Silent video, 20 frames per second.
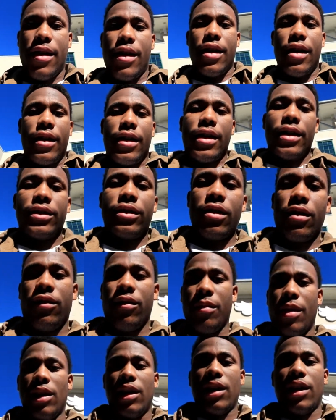And I got stuff
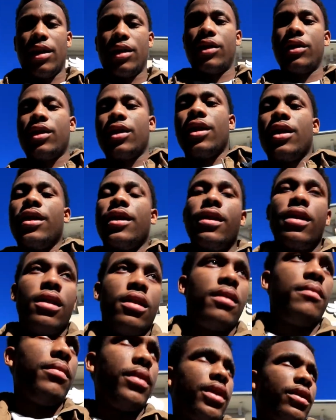on my lens.
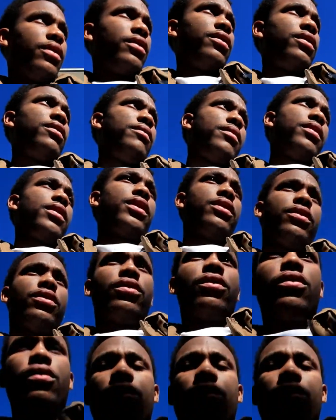But it don't even matter though.